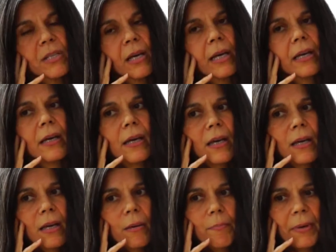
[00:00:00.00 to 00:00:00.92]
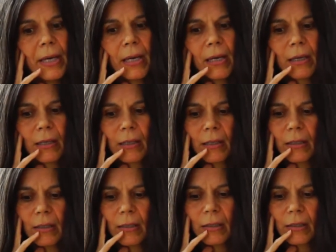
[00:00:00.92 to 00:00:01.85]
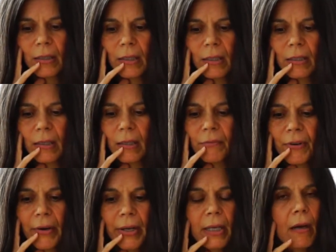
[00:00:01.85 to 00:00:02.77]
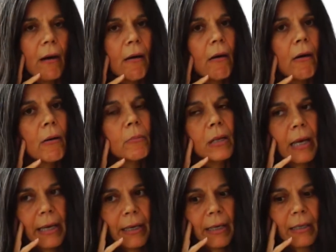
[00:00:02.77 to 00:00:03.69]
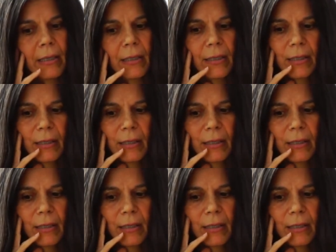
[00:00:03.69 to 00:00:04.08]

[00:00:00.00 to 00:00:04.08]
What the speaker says: It was like being in a very calm lake